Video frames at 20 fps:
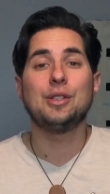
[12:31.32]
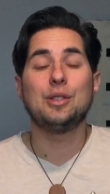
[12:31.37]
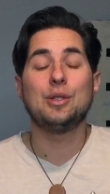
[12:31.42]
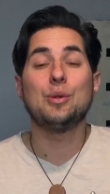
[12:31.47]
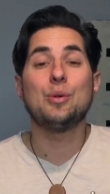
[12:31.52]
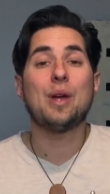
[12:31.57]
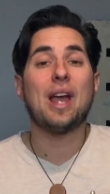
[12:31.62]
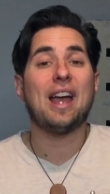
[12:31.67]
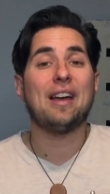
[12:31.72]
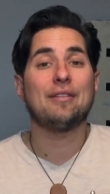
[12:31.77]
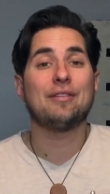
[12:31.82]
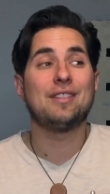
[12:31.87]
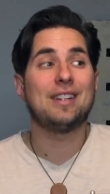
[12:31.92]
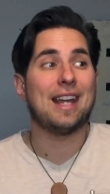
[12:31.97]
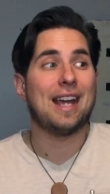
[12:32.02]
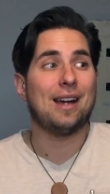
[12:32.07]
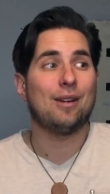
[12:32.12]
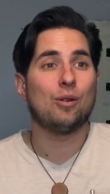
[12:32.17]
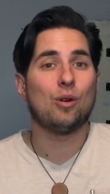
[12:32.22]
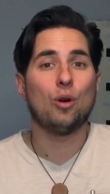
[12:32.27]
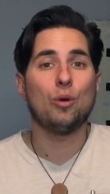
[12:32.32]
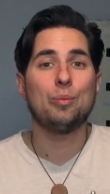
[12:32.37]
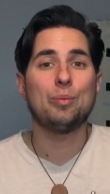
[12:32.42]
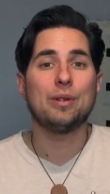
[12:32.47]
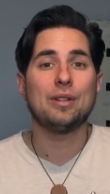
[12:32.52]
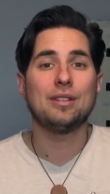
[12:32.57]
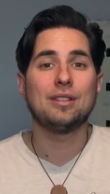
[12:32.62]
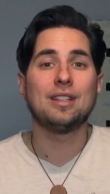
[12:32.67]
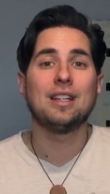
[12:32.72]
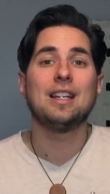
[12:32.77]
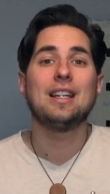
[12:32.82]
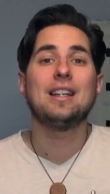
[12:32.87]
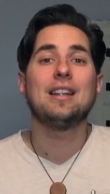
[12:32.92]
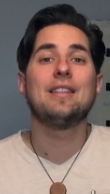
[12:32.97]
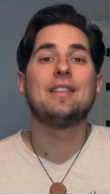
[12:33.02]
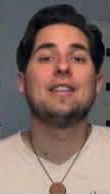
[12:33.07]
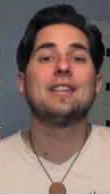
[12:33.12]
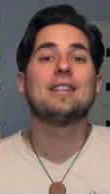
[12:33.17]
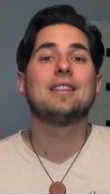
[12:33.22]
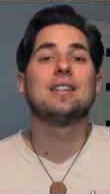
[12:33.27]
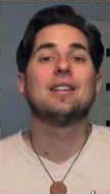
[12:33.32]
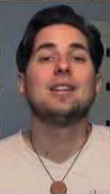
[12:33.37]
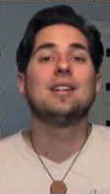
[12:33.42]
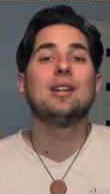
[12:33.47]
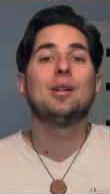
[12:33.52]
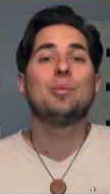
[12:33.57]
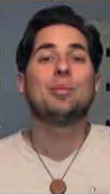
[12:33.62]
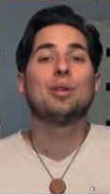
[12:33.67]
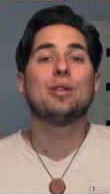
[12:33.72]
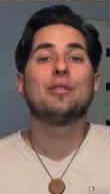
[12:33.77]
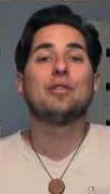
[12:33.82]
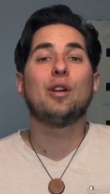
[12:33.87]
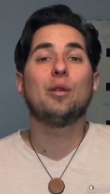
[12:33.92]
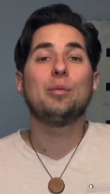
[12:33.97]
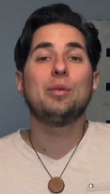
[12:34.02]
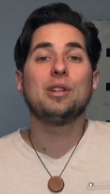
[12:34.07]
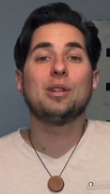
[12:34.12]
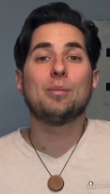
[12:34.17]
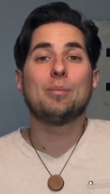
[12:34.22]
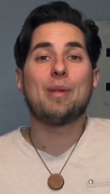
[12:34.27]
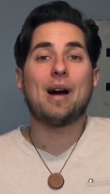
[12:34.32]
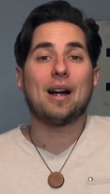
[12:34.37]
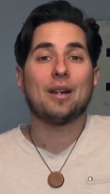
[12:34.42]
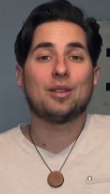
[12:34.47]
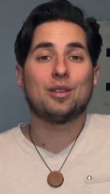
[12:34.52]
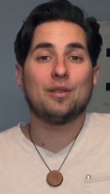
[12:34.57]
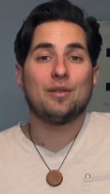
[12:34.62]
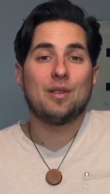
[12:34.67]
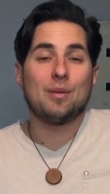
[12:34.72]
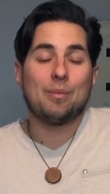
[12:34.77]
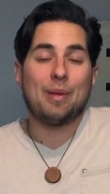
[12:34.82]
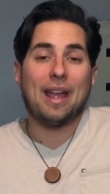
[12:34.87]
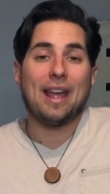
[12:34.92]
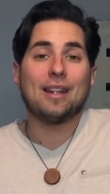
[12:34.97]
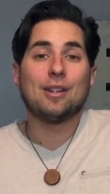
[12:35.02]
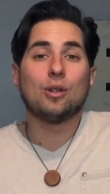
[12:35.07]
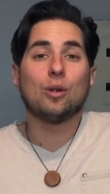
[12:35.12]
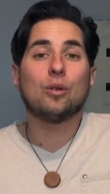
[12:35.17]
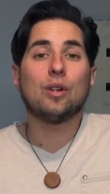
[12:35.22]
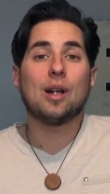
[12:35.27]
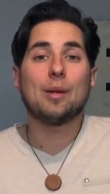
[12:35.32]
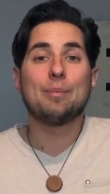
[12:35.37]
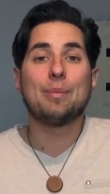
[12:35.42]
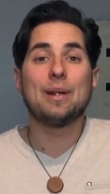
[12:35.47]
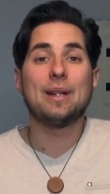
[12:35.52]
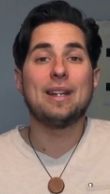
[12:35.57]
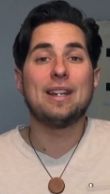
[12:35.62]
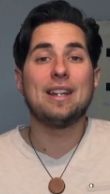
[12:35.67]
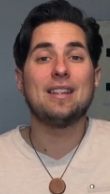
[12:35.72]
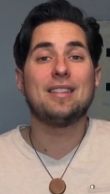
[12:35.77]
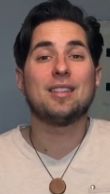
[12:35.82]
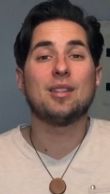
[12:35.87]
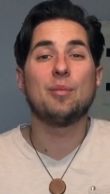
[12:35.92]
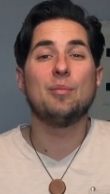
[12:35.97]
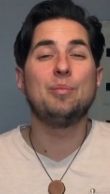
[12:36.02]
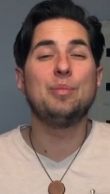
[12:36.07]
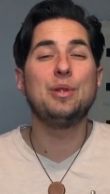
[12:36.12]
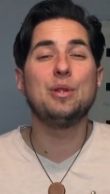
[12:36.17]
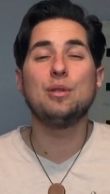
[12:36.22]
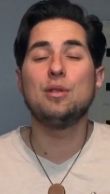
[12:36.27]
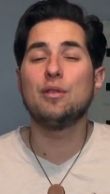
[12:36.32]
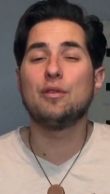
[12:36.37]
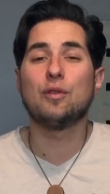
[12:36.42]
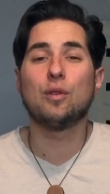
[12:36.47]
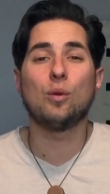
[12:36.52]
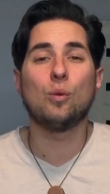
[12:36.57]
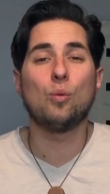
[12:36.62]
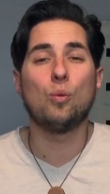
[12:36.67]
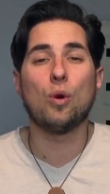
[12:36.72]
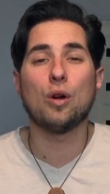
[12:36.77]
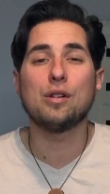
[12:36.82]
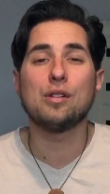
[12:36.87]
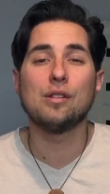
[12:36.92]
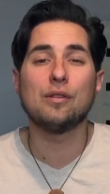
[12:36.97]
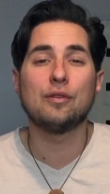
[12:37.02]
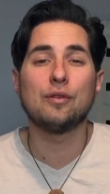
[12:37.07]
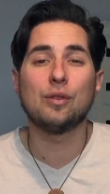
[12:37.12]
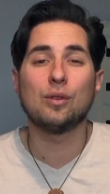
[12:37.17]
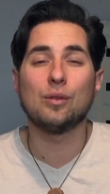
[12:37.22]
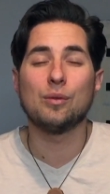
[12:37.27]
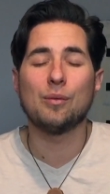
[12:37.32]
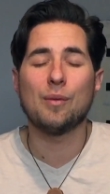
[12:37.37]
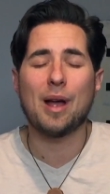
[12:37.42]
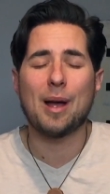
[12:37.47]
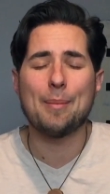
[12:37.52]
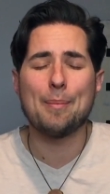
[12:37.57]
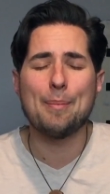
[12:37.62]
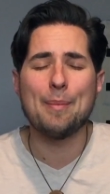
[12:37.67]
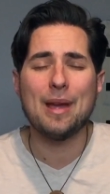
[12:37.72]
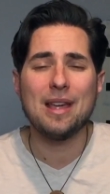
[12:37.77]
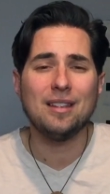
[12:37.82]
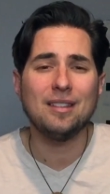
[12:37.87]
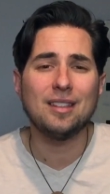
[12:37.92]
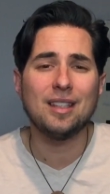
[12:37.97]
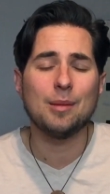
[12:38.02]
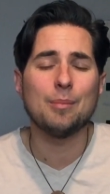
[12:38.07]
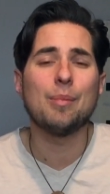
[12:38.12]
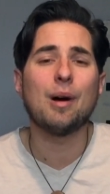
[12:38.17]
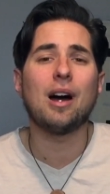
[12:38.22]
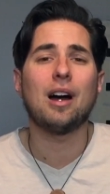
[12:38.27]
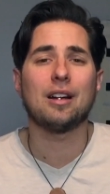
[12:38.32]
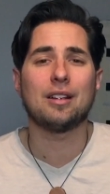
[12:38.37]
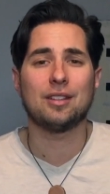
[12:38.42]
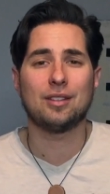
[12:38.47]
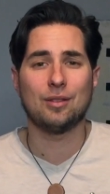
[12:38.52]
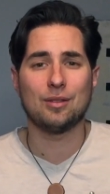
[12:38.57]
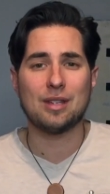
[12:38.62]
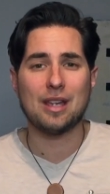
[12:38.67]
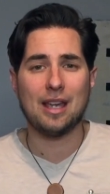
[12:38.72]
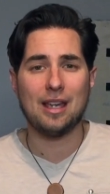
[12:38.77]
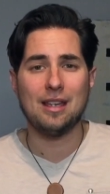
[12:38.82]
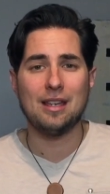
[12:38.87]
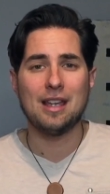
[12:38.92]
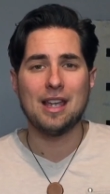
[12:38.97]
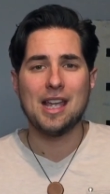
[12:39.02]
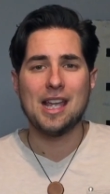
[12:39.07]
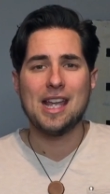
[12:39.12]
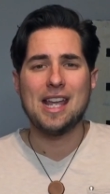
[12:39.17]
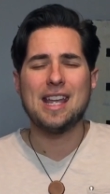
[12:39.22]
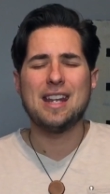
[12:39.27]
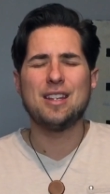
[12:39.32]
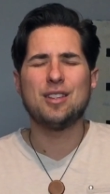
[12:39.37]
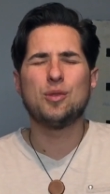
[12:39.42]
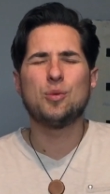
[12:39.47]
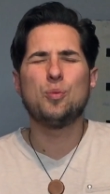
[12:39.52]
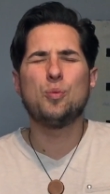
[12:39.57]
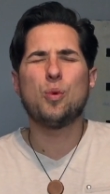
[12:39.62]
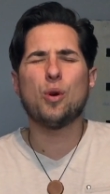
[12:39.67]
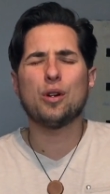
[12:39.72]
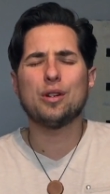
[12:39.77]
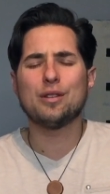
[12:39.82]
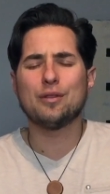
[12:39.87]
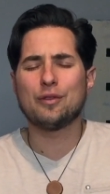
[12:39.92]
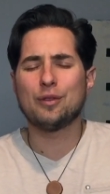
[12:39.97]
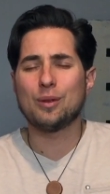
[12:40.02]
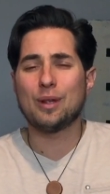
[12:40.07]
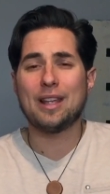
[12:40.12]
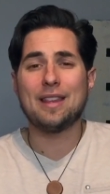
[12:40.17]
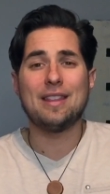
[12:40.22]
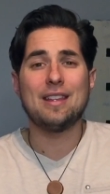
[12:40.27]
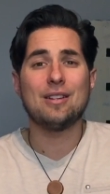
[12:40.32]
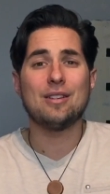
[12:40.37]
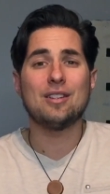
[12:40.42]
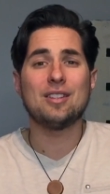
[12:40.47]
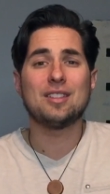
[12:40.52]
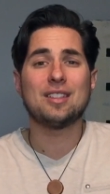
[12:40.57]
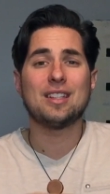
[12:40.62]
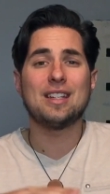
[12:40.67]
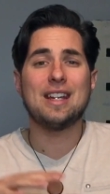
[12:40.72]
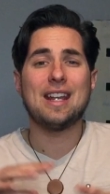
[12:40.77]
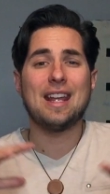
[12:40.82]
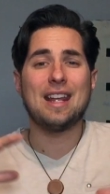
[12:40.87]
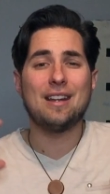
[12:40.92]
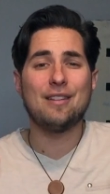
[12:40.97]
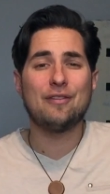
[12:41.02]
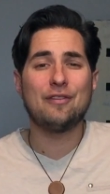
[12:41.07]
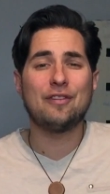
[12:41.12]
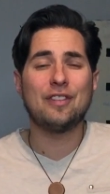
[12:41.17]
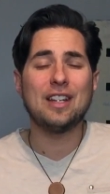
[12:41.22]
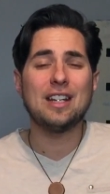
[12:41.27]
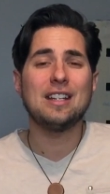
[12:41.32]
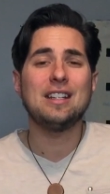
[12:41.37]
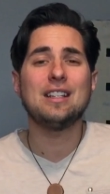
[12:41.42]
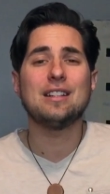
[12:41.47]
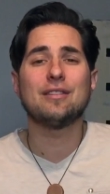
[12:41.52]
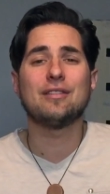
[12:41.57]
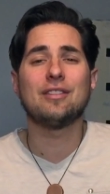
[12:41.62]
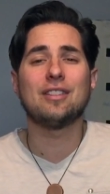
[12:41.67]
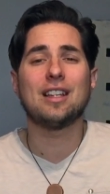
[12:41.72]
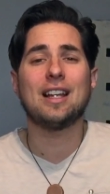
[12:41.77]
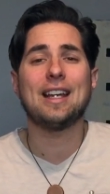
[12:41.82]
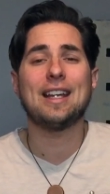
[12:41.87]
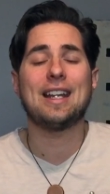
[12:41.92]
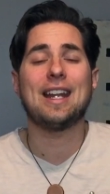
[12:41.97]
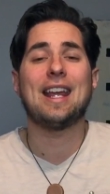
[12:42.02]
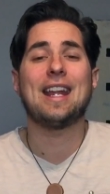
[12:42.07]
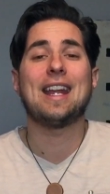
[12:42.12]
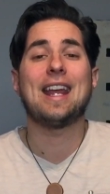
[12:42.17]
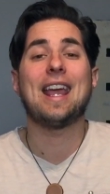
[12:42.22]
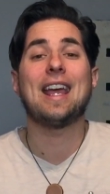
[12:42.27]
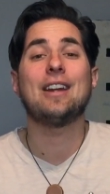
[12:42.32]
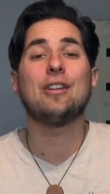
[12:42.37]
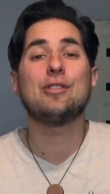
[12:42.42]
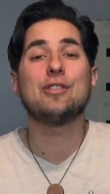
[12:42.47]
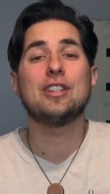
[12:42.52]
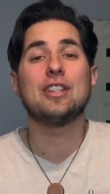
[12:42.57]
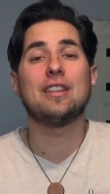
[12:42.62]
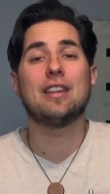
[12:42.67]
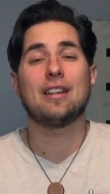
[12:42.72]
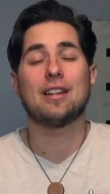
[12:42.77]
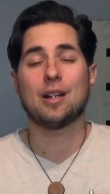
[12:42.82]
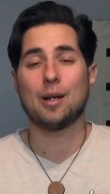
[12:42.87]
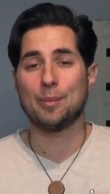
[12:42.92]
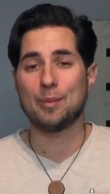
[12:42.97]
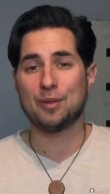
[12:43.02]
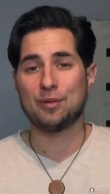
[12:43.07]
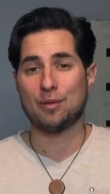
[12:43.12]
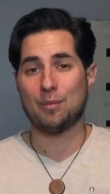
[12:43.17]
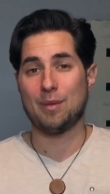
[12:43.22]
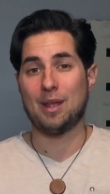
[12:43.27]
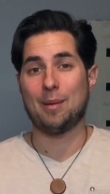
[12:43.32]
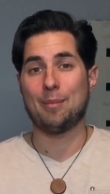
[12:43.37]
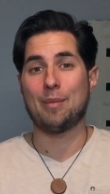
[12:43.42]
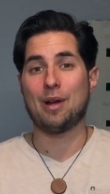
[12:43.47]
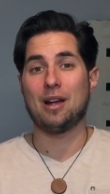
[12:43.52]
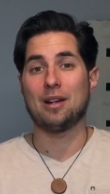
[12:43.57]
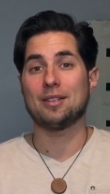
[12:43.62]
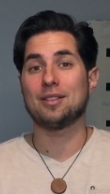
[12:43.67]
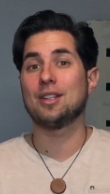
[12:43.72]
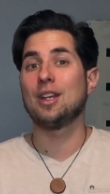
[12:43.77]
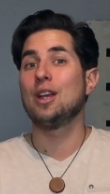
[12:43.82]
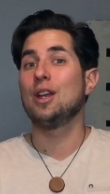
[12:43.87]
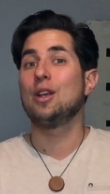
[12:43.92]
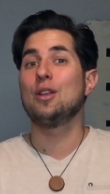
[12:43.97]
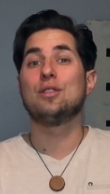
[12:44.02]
You have now opened the proverbial box of the Pandora, but it is a beautiful, wonderful, amazing box, okay? It is wonderful, and there is an infinity of light and energy that comes from that box.